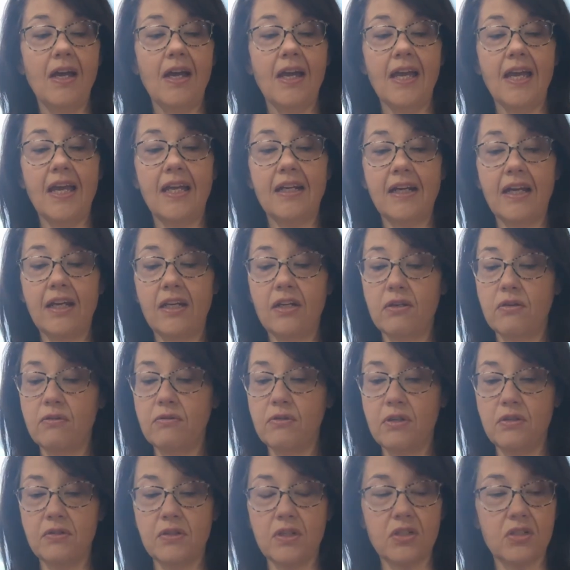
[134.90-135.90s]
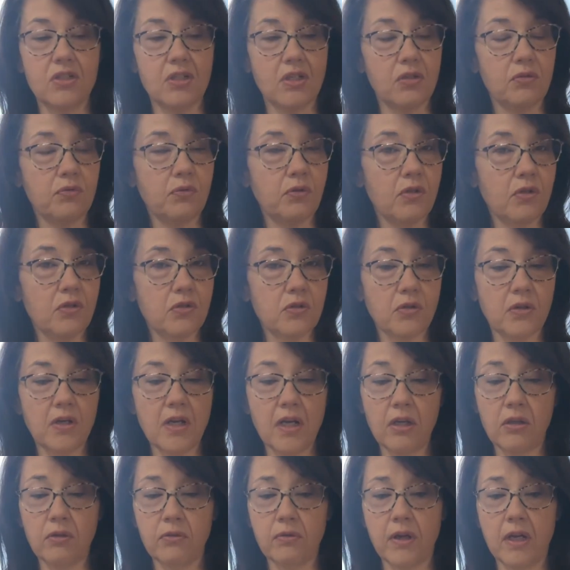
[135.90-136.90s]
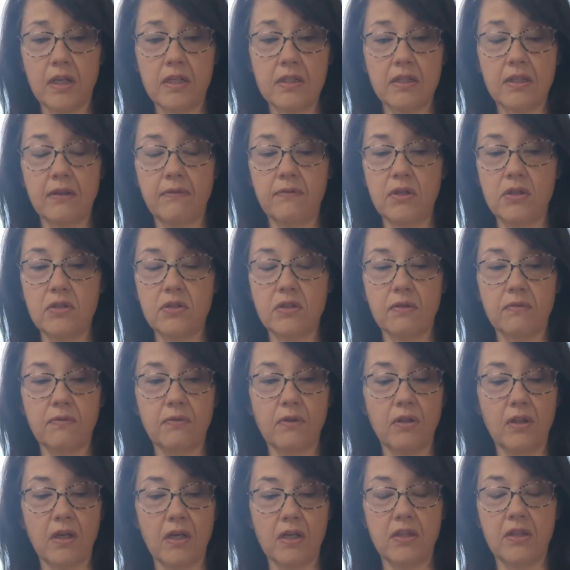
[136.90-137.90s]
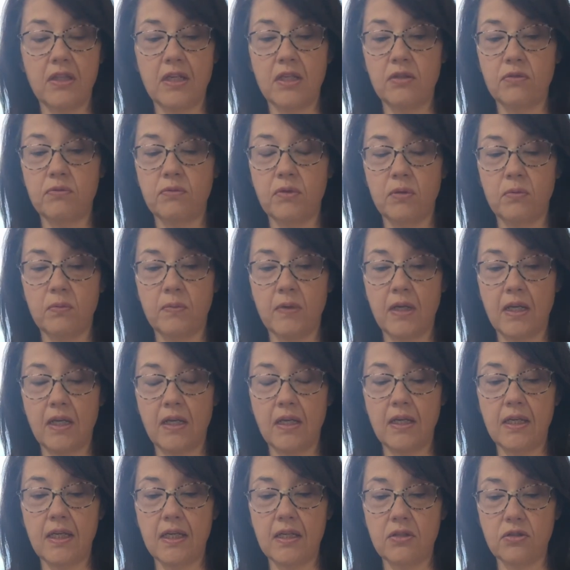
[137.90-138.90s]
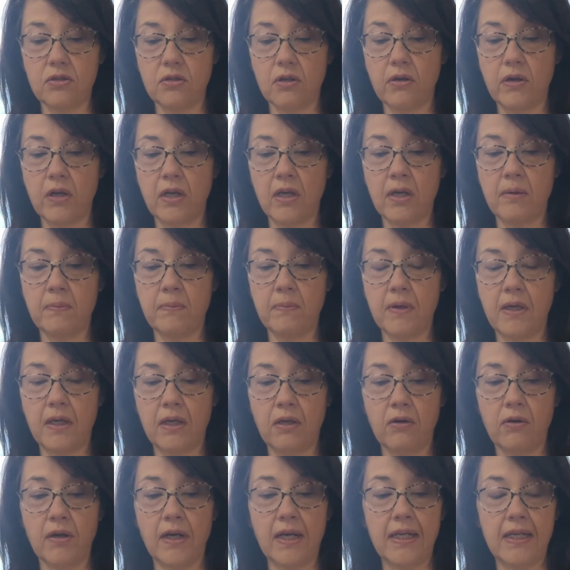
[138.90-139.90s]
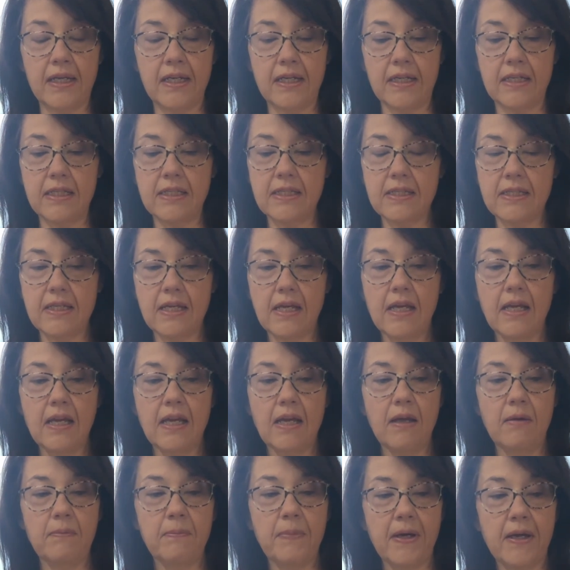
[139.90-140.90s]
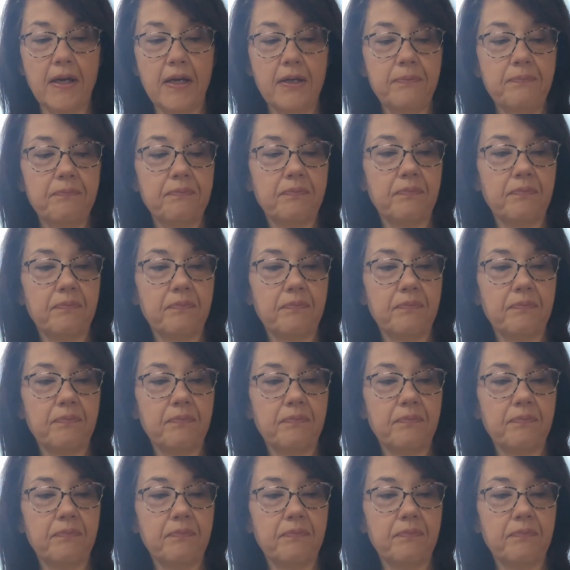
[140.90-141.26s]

and I don't use it just for the psoriatic arthritis. I've used it for a lot of things with my kids growing up and grandkids. But